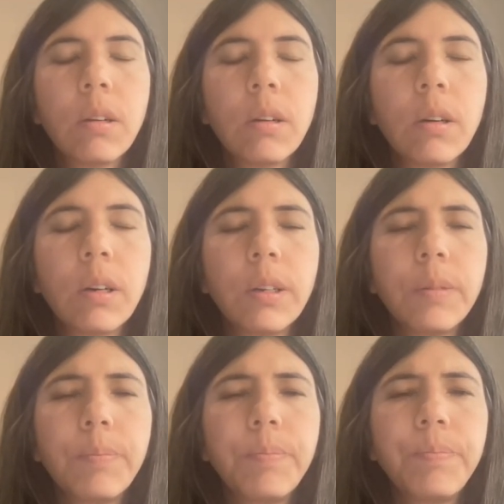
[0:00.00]

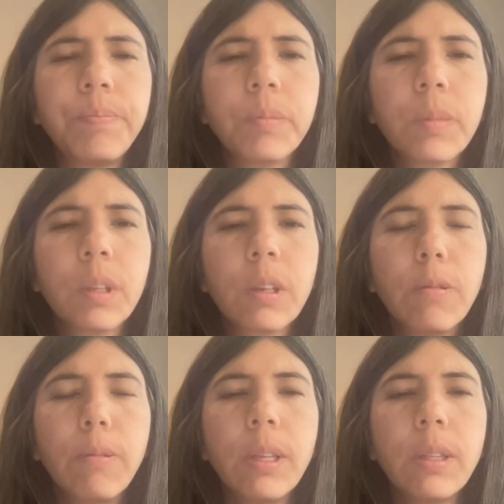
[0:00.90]

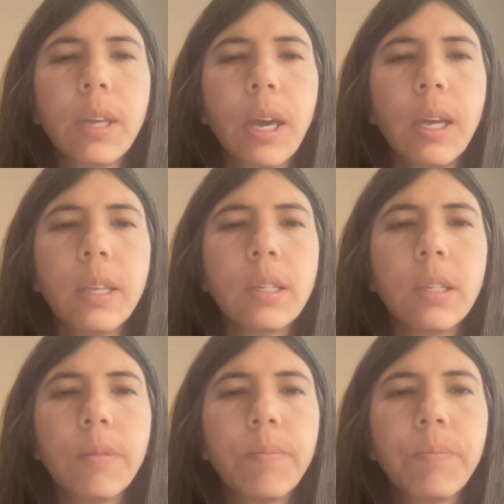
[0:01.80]
queen takes,
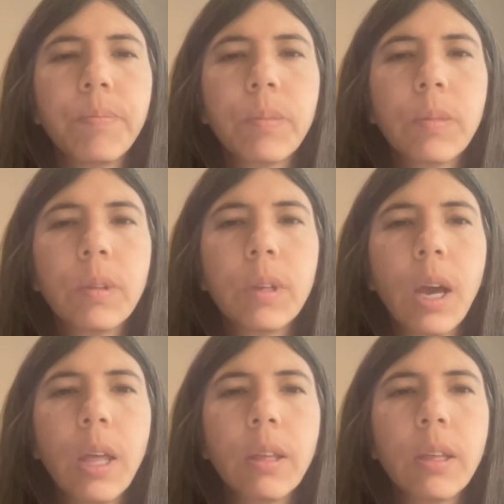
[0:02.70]

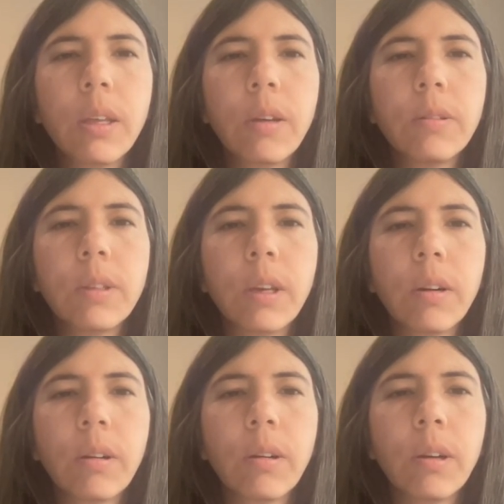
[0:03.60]
and the king goes
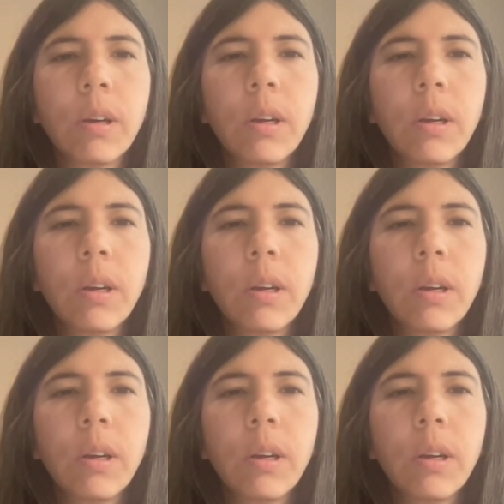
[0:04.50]
there.